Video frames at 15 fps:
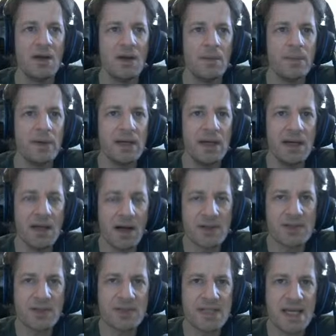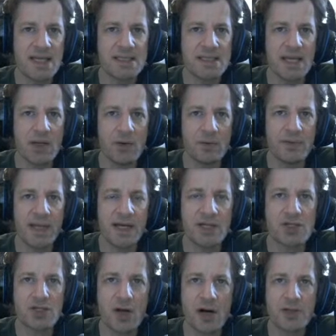But it also says that
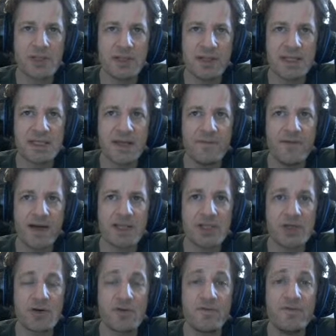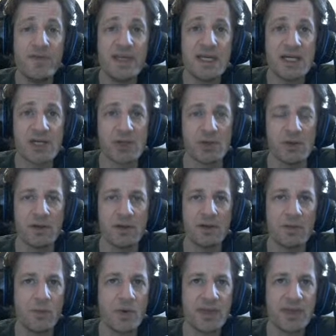charging this affects your vehicle.
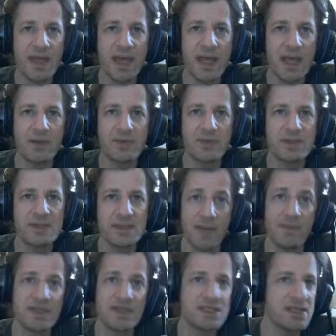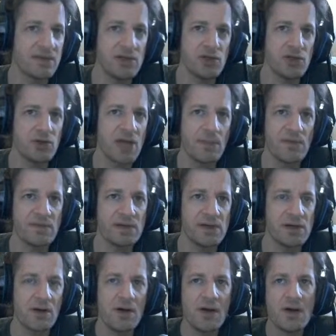What the hell does, yep, this is definitely a new cab over
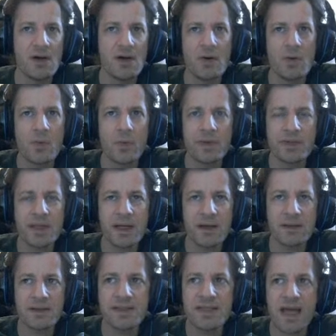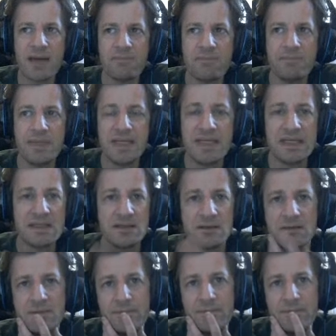here. What the hell does that mean?